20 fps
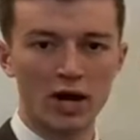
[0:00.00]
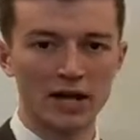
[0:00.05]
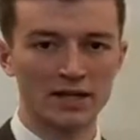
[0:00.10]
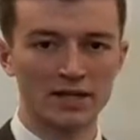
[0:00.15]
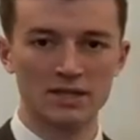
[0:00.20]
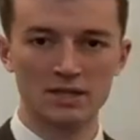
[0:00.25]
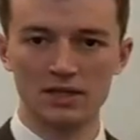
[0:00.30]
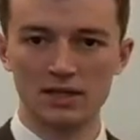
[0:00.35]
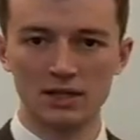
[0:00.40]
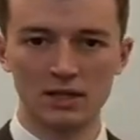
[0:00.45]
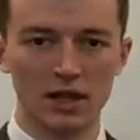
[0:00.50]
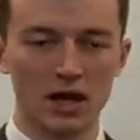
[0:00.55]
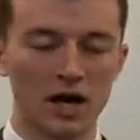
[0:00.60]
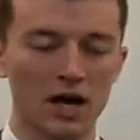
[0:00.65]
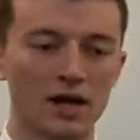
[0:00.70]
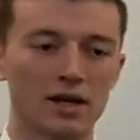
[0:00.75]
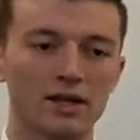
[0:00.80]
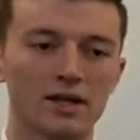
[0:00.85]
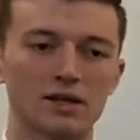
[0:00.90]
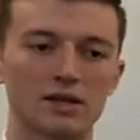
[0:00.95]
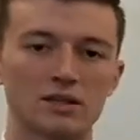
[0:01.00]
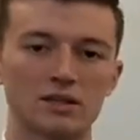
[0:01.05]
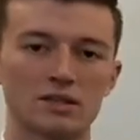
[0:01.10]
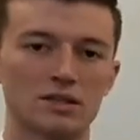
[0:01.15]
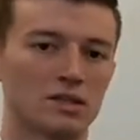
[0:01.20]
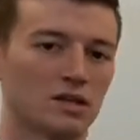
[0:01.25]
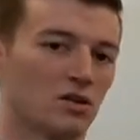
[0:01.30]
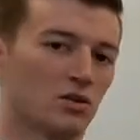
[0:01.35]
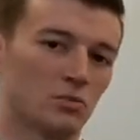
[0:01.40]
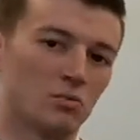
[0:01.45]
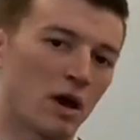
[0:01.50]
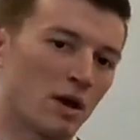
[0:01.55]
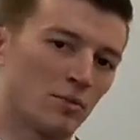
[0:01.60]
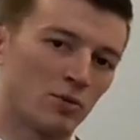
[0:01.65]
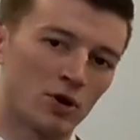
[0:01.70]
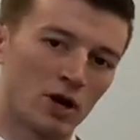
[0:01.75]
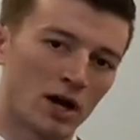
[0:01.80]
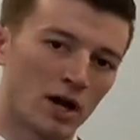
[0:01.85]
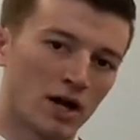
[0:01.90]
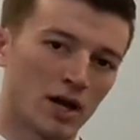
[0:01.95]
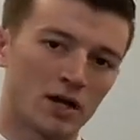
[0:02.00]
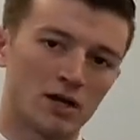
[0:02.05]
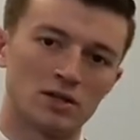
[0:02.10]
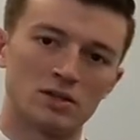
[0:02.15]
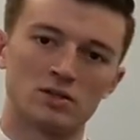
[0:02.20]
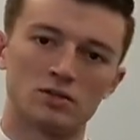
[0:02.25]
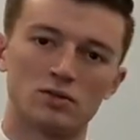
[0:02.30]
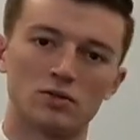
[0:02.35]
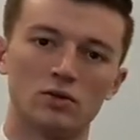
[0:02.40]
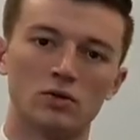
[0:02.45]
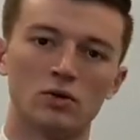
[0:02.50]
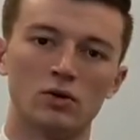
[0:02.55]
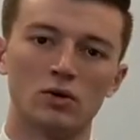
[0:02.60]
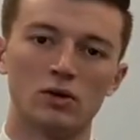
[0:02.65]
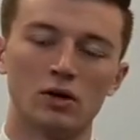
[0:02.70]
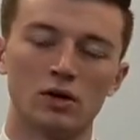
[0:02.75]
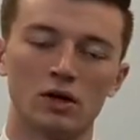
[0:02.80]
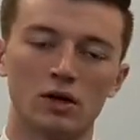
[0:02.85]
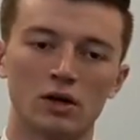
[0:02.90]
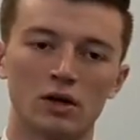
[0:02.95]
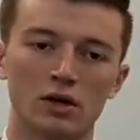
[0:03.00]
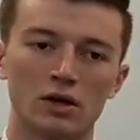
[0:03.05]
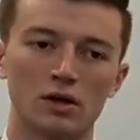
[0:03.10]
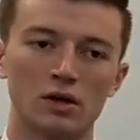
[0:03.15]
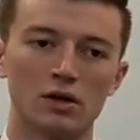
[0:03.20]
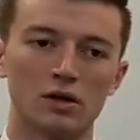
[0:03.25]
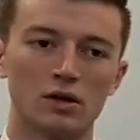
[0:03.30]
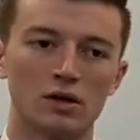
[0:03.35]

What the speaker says: practiced it a lot, it's either memorized or